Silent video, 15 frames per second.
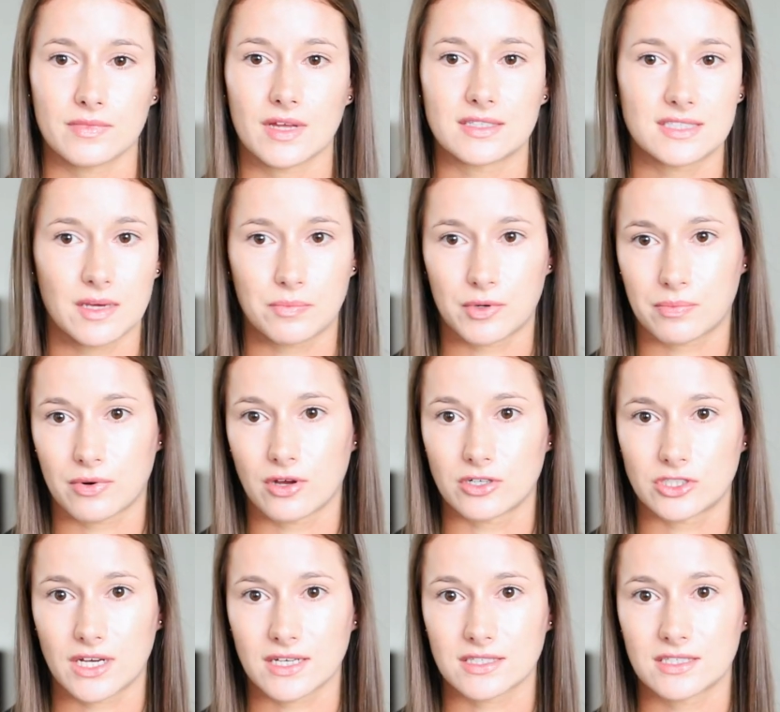a separate
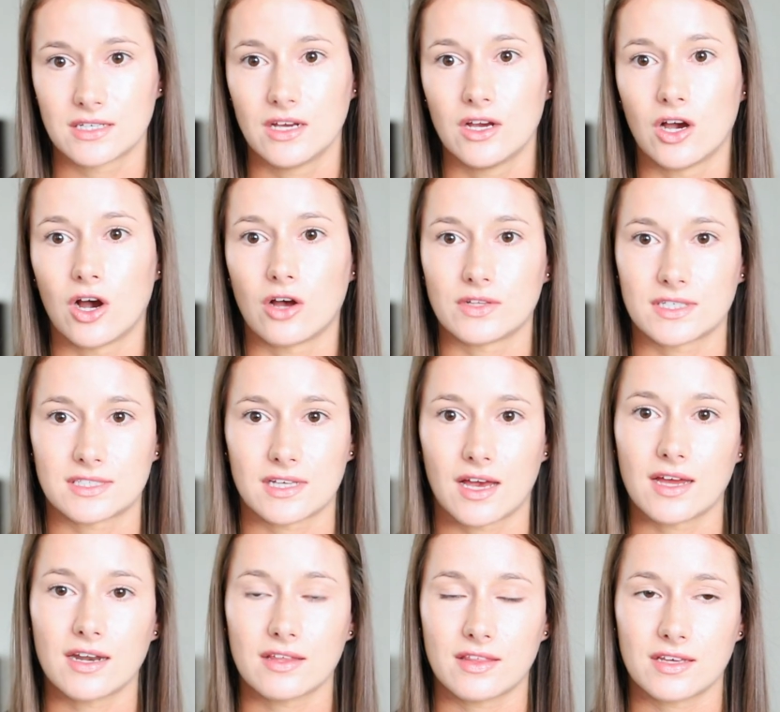project on the
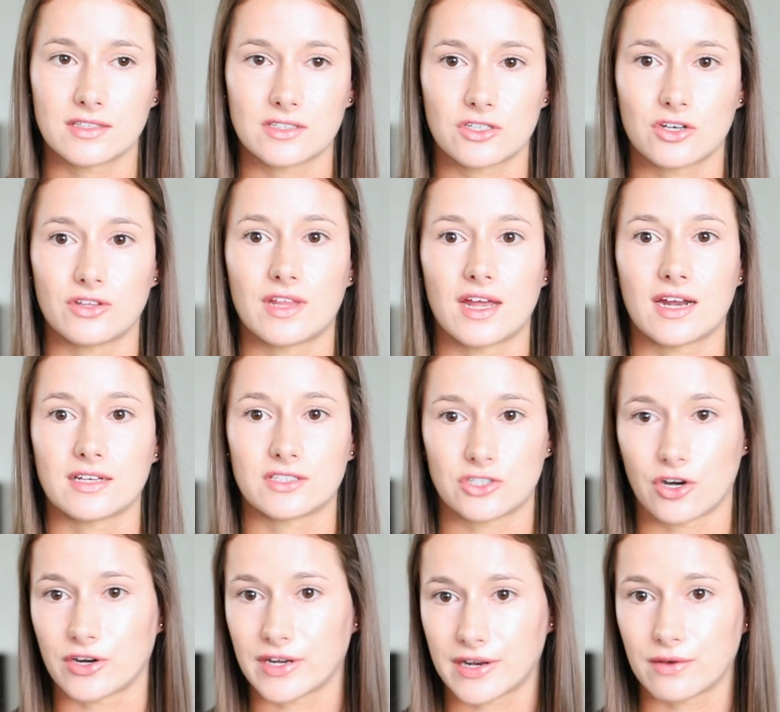side. I think it's good that I
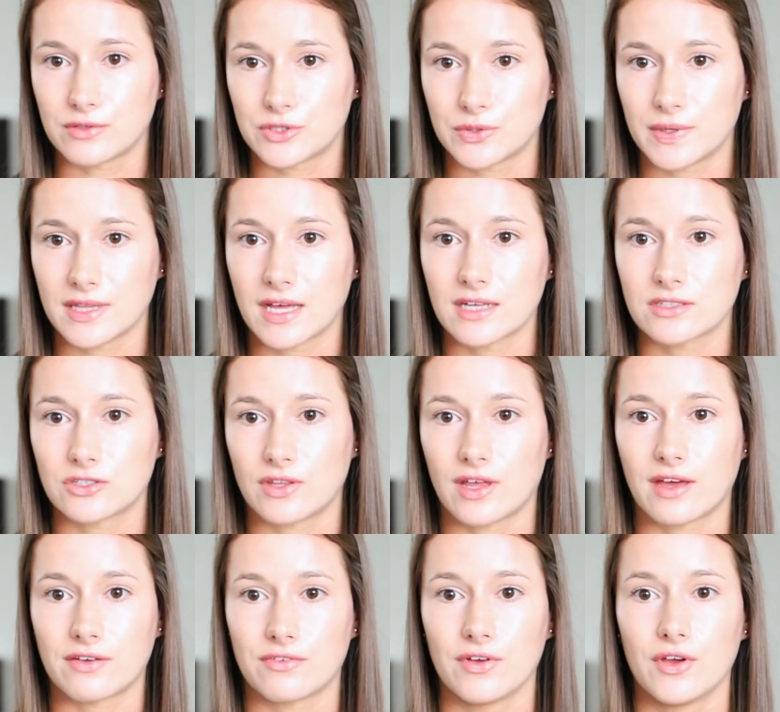started out doing that so
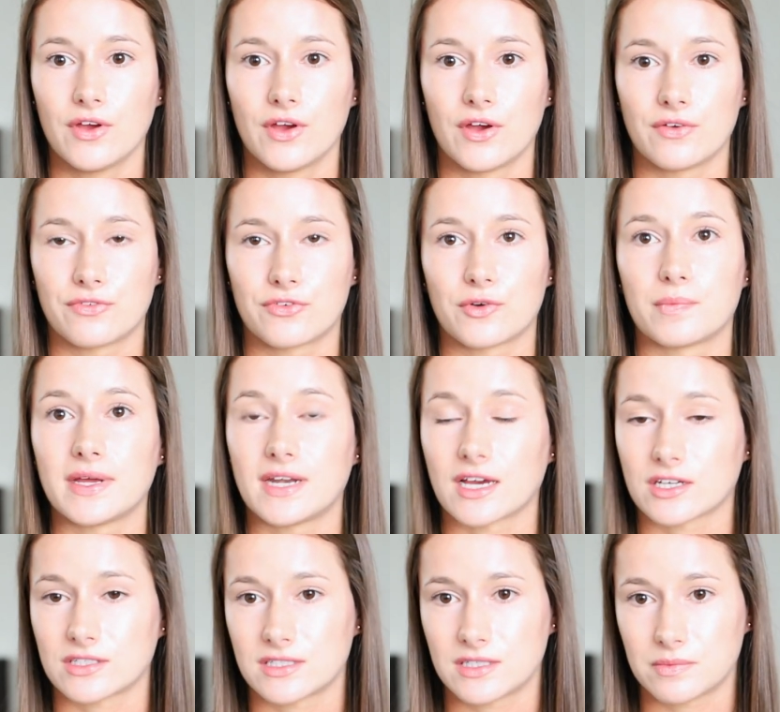that for my
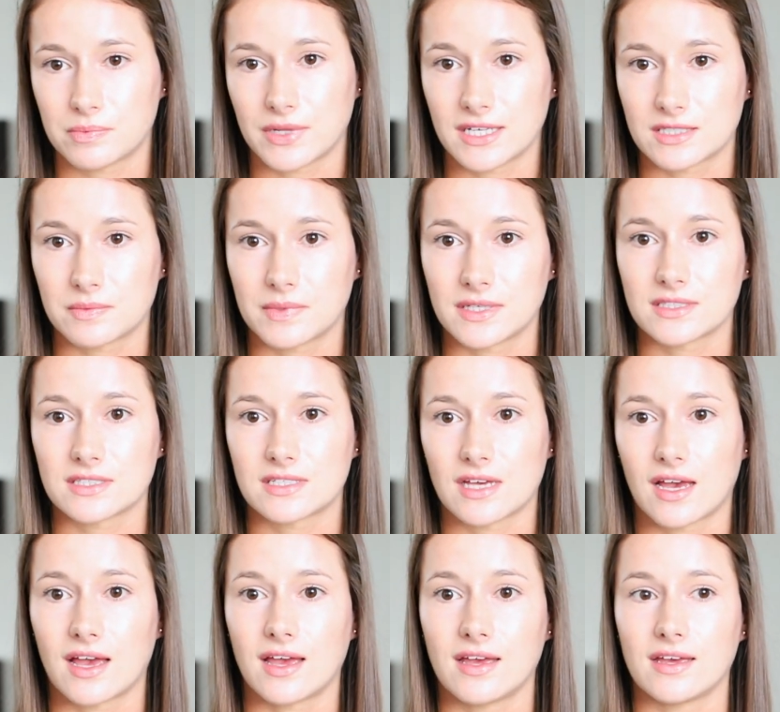next placements
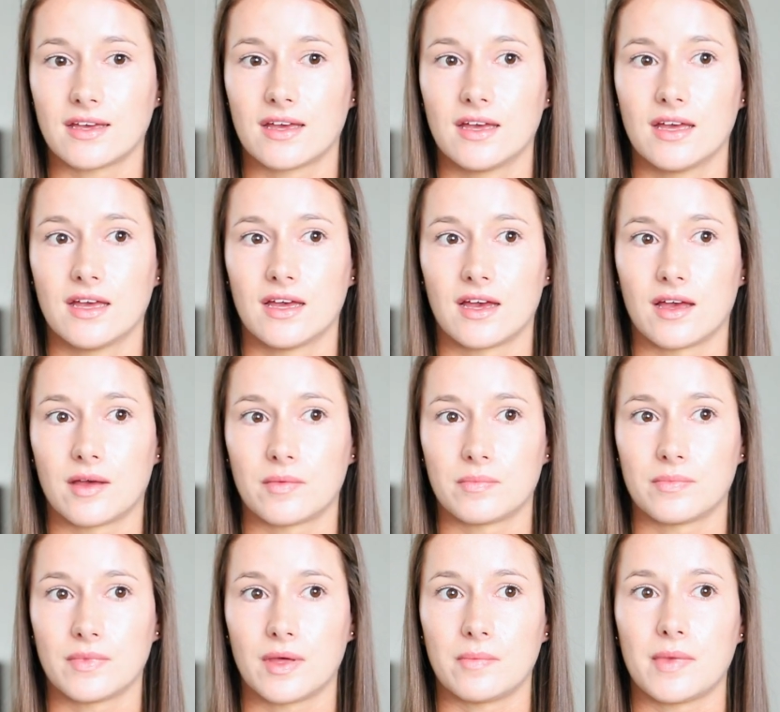I
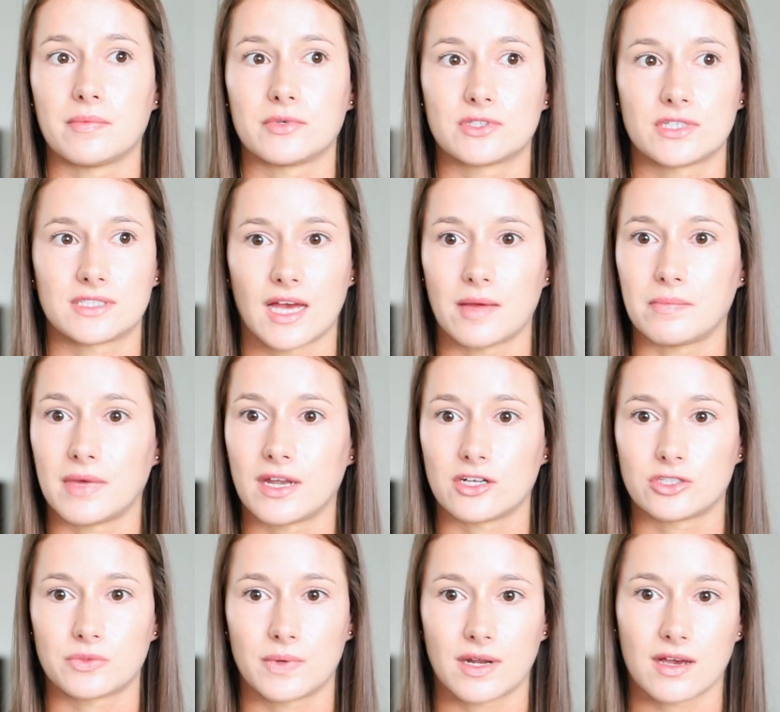um, am able to time
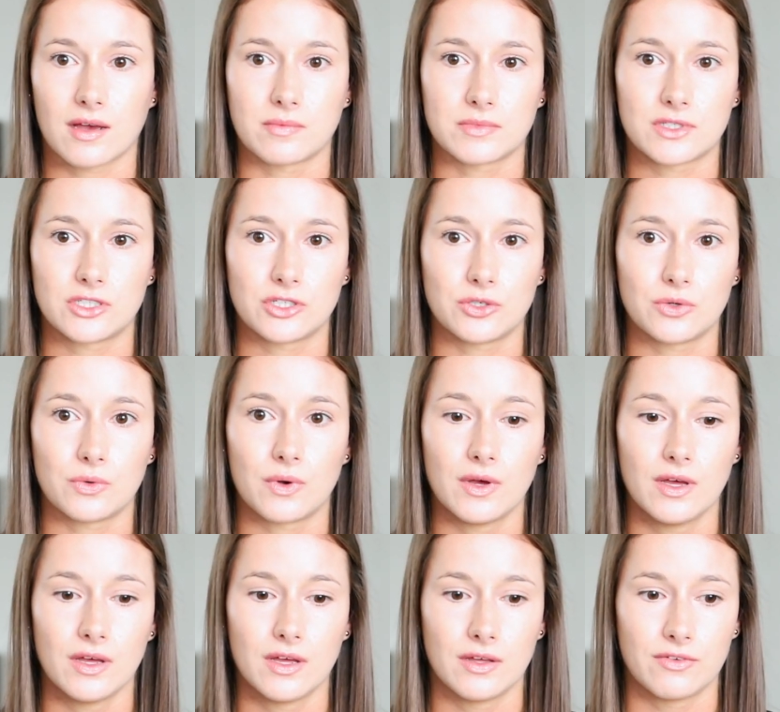manage when it comes to
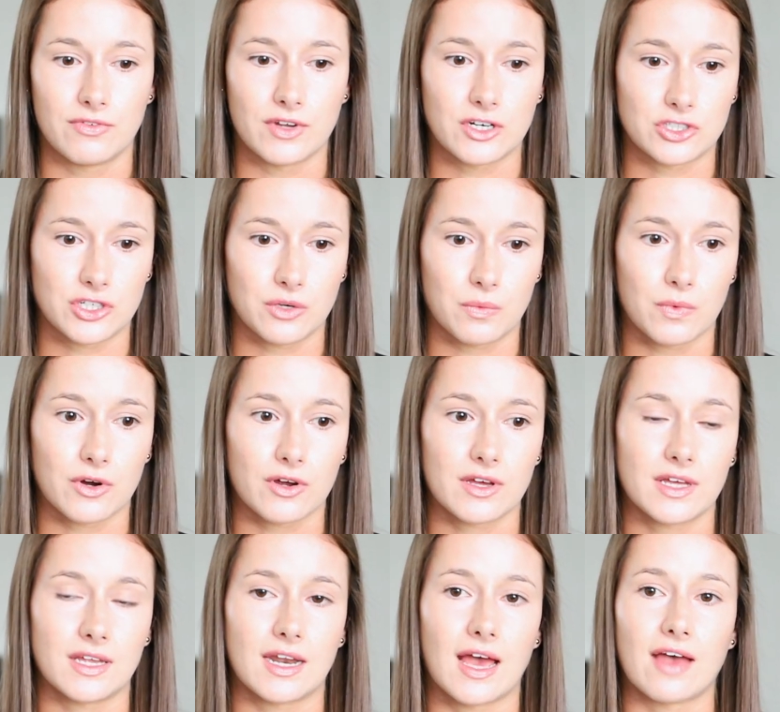finishing
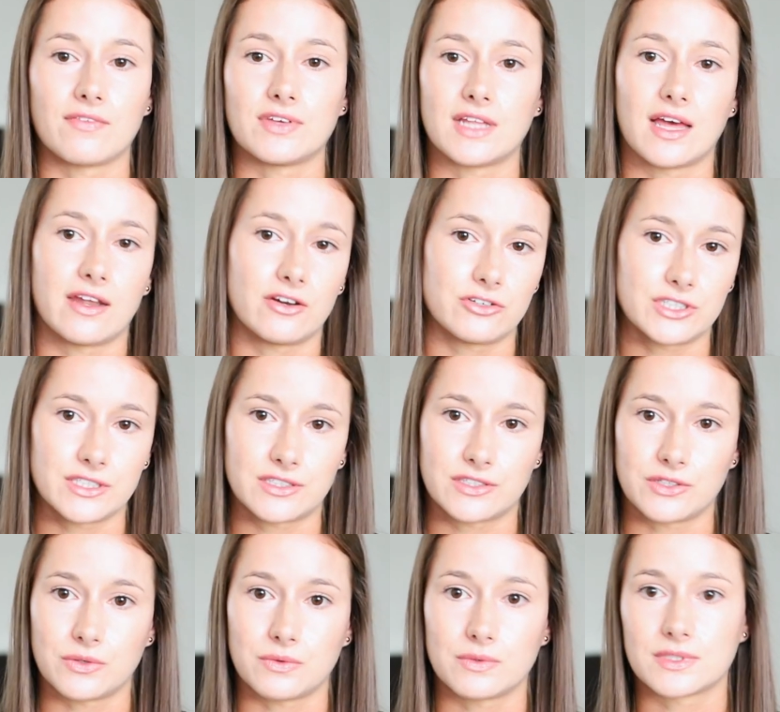work and having the energy
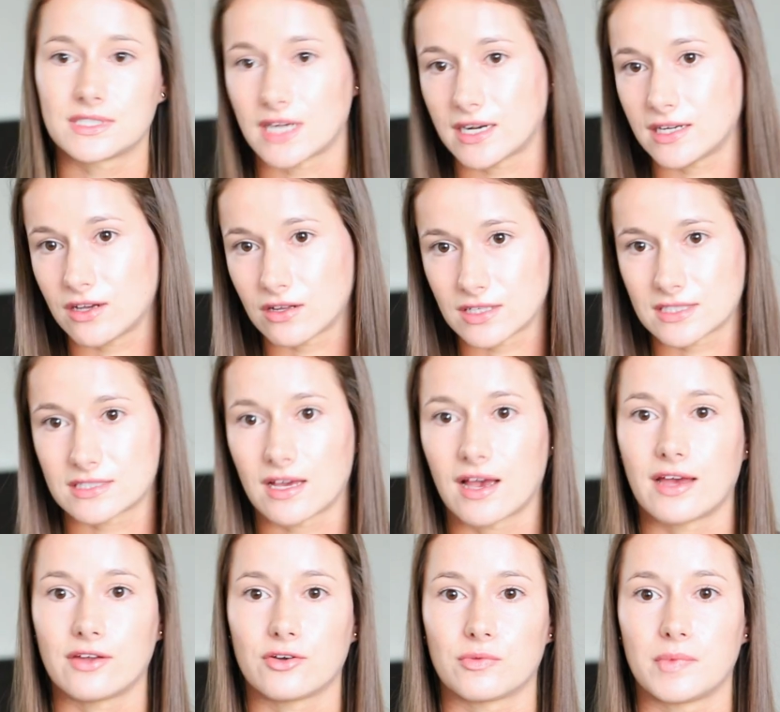to study on the
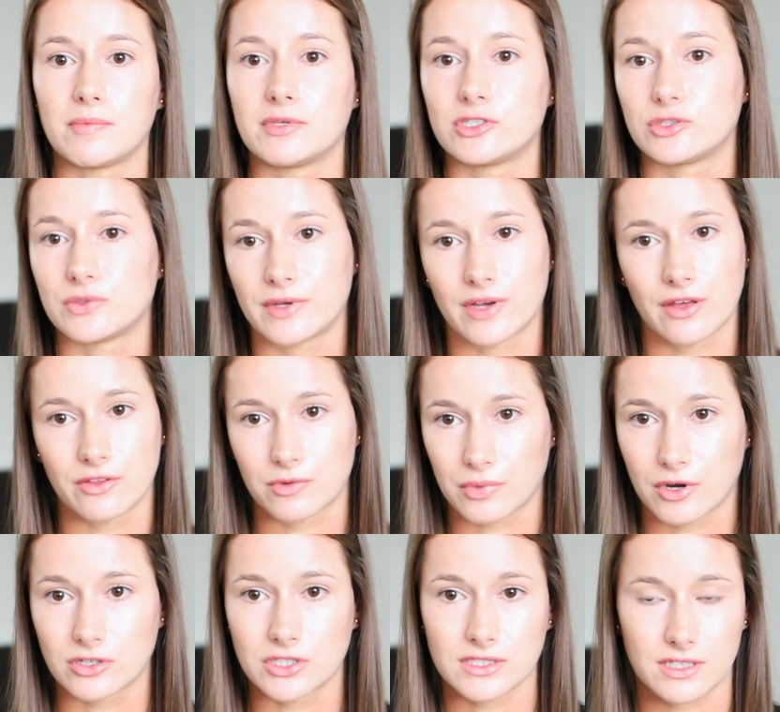side or maybe doing other
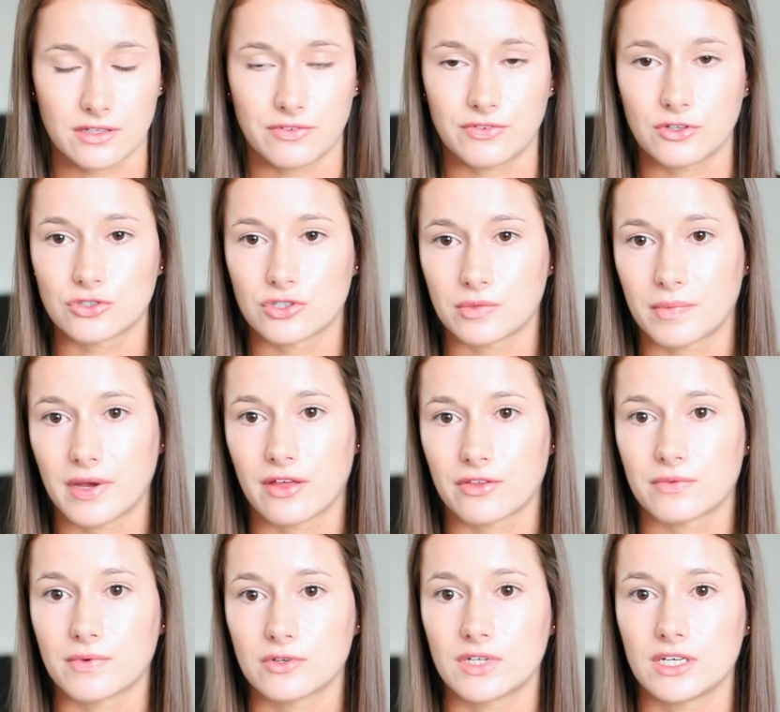projects in the future in my
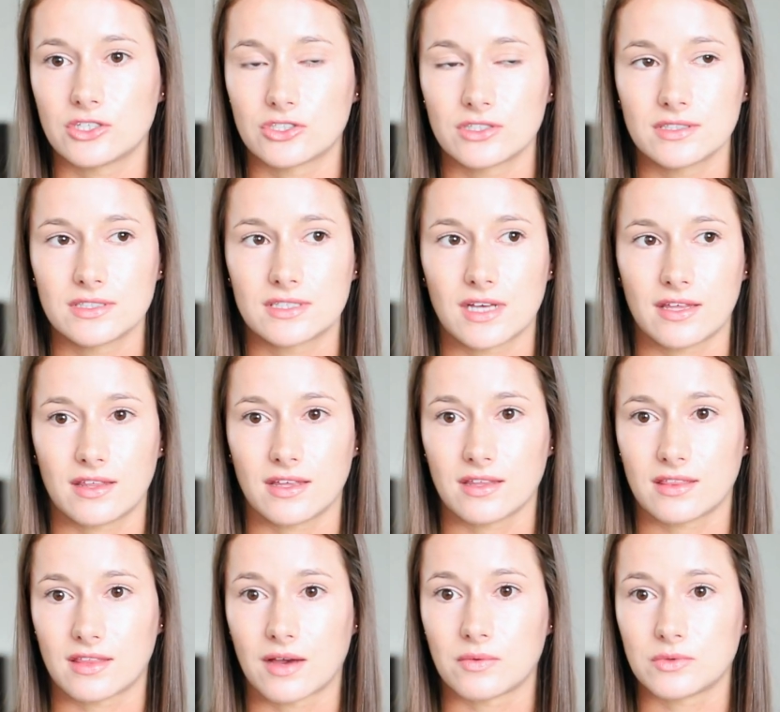other rotations. I
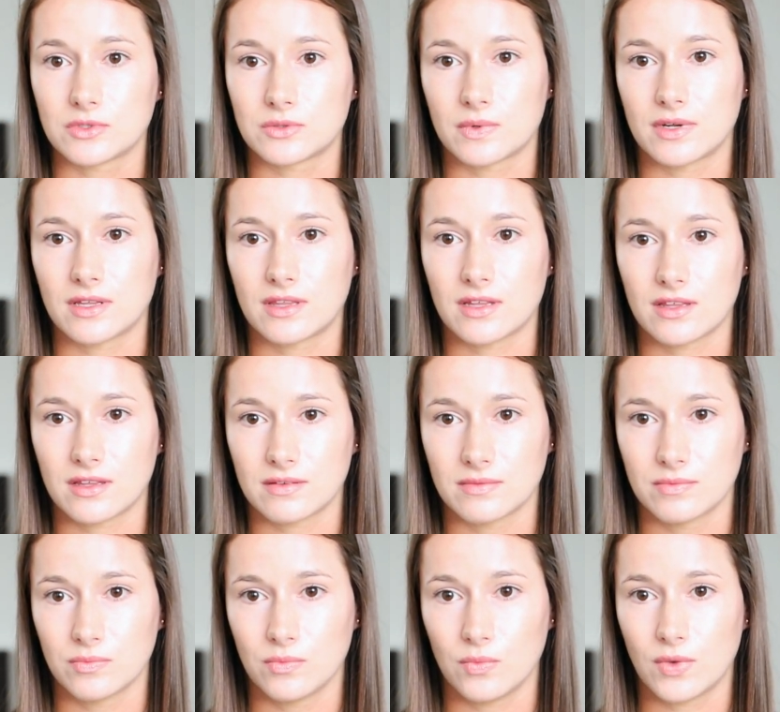think that was one of the
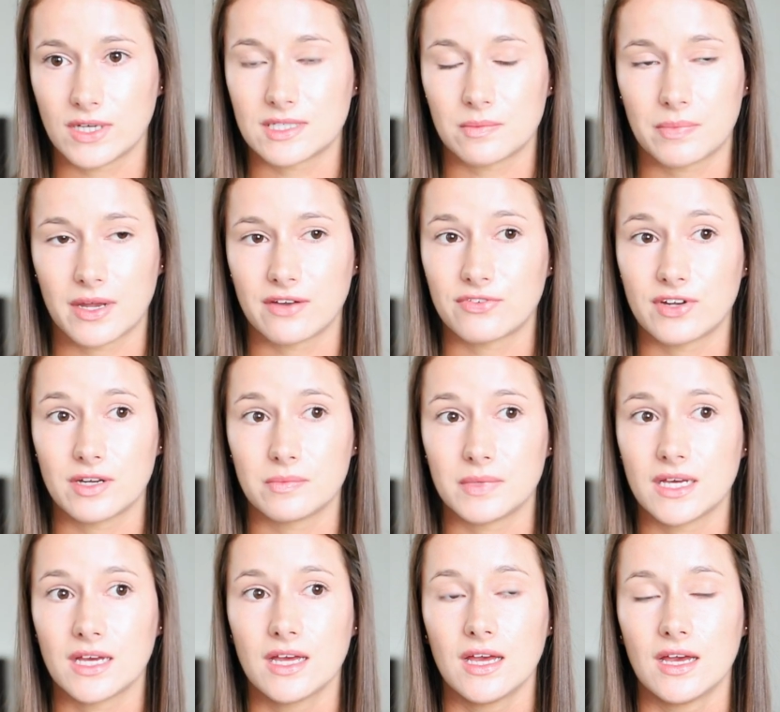ways it benefited me.